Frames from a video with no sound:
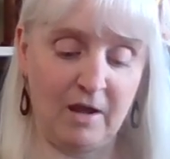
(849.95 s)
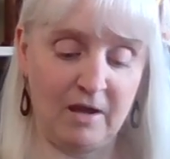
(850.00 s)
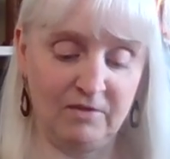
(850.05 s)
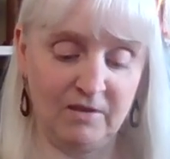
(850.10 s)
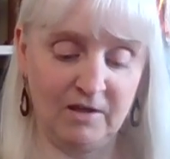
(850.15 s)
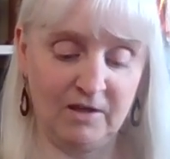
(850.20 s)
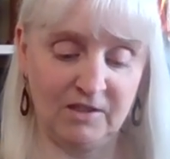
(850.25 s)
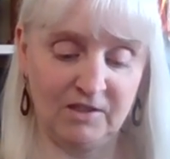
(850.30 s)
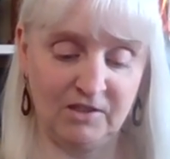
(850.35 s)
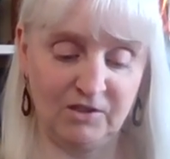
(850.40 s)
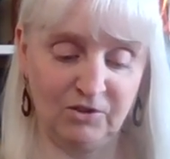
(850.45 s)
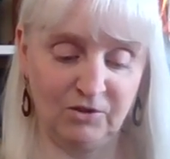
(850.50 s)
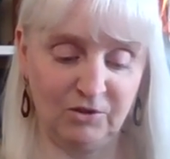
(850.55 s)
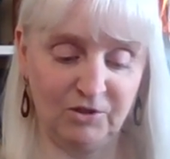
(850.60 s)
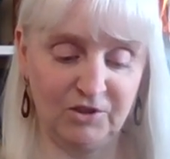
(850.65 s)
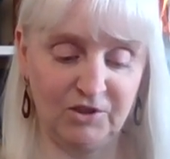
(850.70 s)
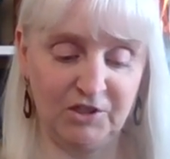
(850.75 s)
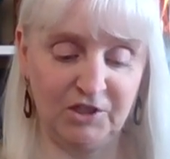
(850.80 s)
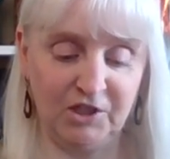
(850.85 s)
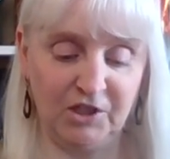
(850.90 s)
I think it still
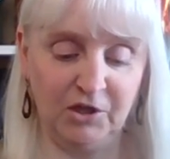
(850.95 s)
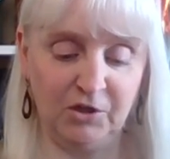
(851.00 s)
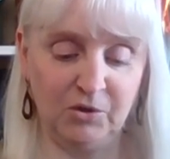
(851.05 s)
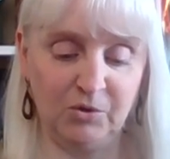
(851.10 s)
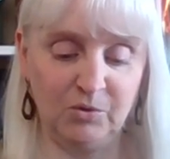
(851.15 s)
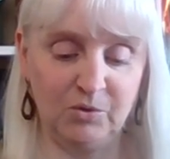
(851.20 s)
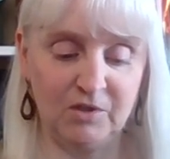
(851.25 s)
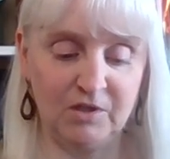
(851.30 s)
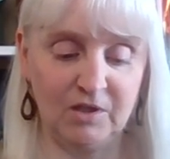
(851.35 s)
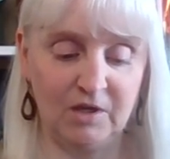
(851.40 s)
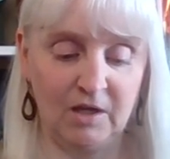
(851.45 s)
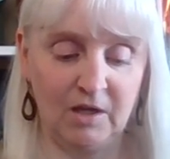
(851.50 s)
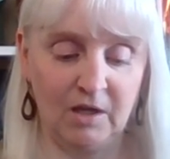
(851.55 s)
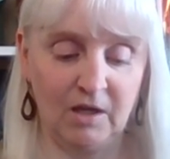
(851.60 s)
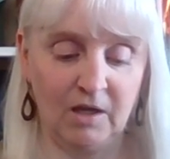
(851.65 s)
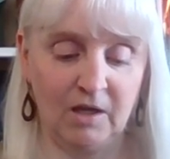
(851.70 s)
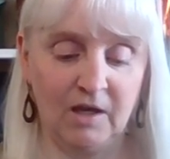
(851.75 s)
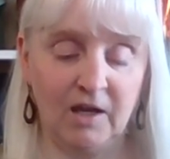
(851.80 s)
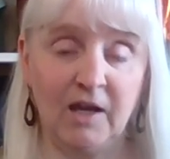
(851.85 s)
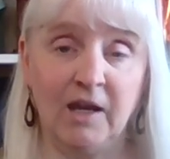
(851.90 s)
looks cute,
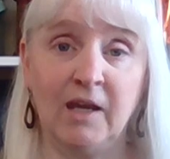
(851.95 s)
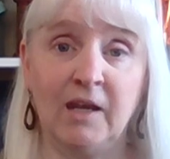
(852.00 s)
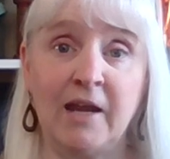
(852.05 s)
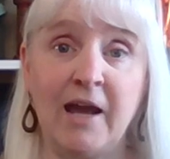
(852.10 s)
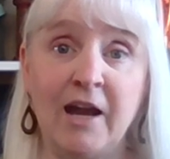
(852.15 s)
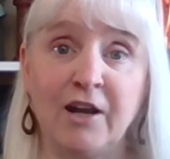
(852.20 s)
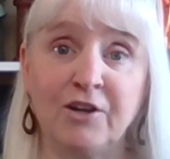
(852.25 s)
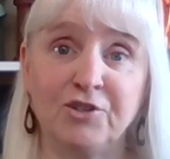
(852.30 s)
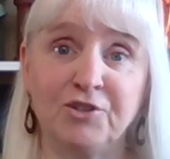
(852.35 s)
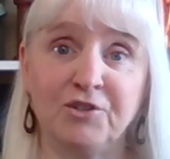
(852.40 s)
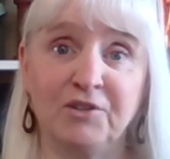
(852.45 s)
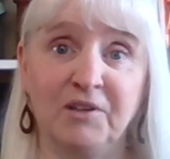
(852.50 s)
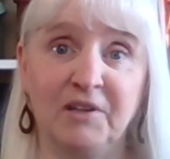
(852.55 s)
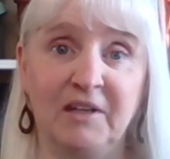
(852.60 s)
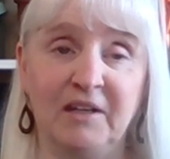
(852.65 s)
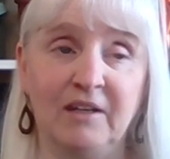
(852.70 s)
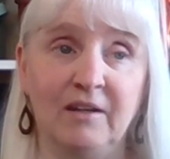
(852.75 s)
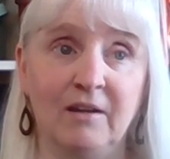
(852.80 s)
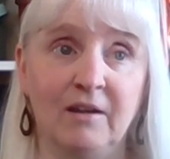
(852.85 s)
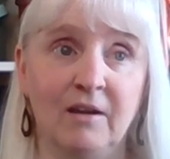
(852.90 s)
and
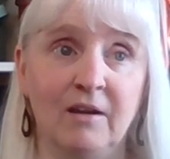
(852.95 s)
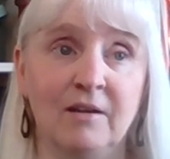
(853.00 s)
actually,